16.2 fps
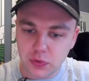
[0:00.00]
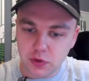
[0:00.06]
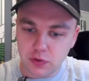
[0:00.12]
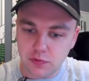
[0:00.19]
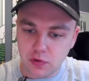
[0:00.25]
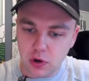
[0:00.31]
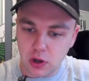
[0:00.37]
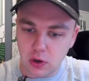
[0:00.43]

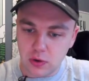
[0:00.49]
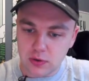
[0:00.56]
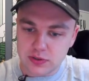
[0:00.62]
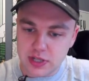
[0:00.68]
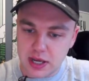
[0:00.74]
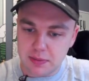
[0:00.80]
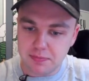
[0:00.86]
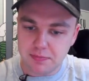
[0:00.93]
for a long
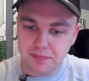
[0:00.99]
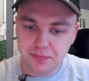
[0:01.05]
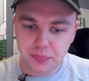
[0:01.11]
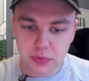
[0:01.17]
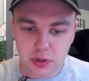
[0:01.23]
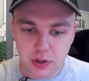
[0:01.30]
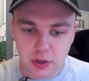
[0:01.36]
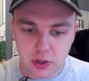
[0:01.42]
time.
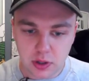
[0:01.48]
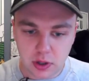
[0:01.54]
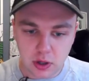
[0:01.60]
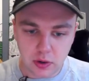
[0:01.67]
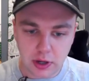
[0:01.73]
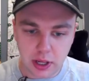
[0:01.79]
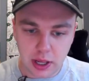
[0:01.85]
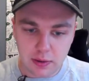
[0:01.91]

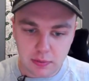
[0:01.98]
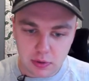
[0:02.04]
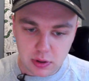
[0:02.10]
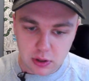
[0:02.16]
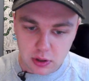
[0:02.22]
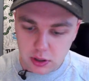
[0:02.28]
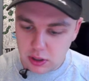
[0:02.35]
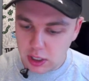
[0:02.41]
Okay,
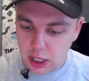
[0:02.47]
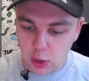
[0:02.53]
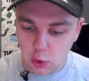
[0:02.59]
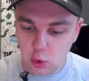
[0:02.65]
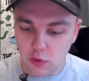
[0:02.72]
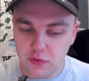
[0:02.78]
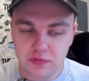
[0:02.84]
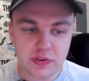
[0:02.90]
I
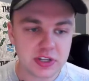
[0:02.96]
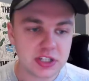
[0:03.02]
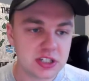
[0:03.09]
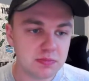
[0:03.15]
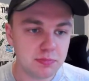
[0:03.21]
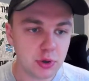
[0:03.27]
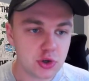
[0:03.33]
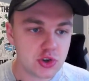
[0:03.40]
know I've
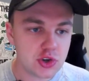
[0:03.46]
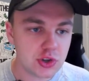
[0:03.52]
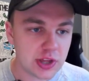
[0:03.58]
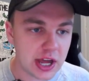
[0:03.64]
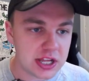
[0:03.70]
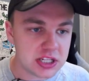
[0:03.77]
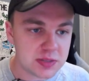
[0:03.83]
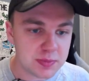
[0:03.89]
butchered
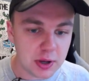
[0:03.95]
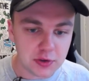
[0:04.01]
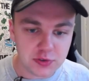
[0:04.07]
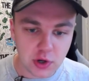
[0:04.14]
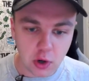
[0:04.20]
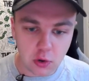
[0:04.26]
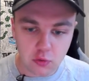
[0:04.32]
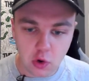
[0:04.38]
that and spelt
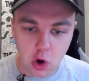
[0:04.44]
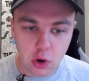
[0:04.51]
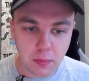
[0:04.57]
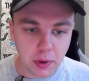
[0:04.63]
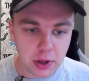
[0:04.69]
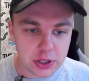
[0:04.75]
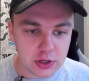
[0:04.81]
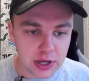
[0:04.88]
it all wrong,
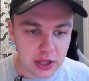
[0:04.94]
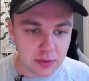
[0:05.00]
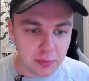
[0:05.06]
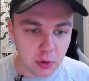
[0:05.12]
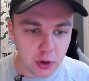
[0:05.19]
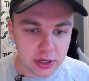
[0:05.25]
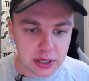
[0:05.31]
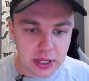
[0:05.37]
but you get the
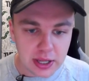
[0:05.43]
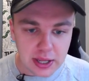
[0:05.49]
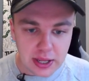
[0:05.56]
point.